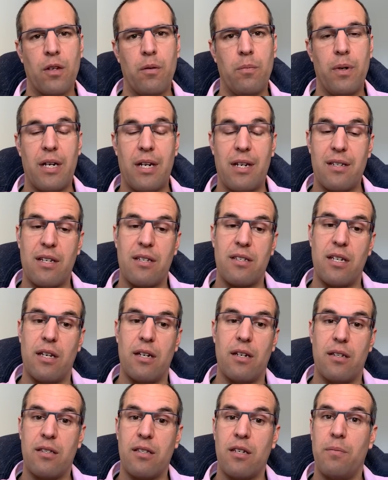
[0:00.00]
But as I
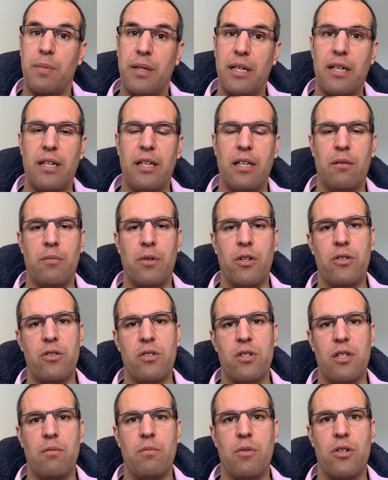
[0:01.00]
said, typically in
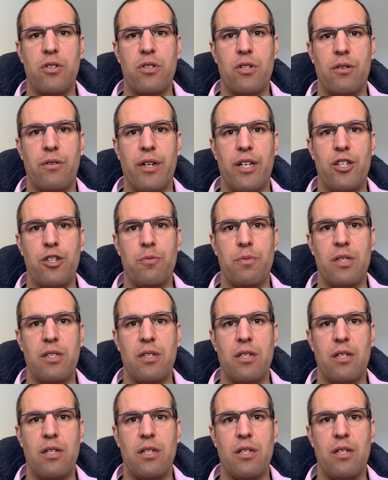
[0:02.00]
most arrangements,